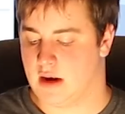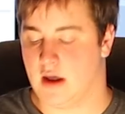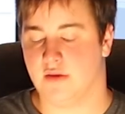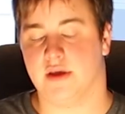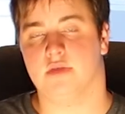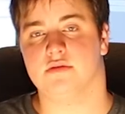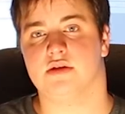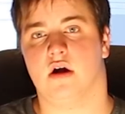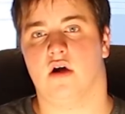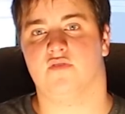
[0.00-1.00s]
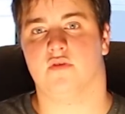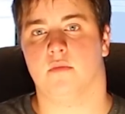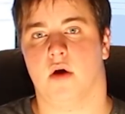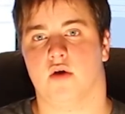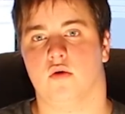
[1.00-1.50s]
Now they used to offer
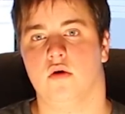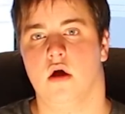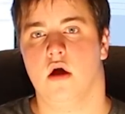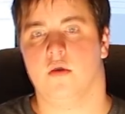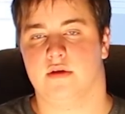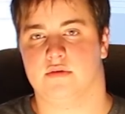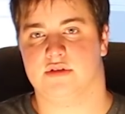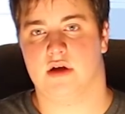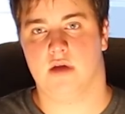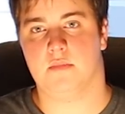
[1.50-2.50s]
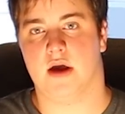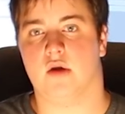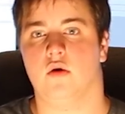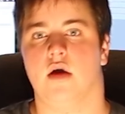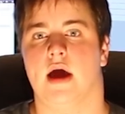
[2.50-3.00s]
a model that was
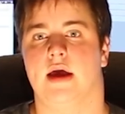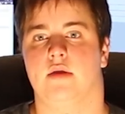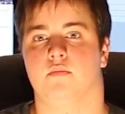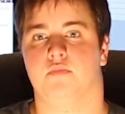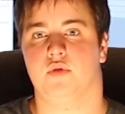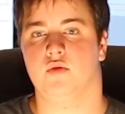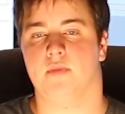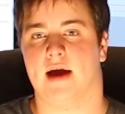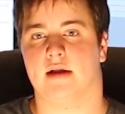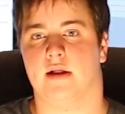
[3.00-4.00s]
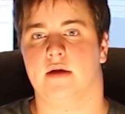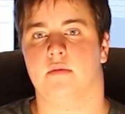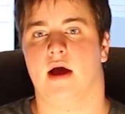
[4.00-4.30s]
gunmetal and blue backlight,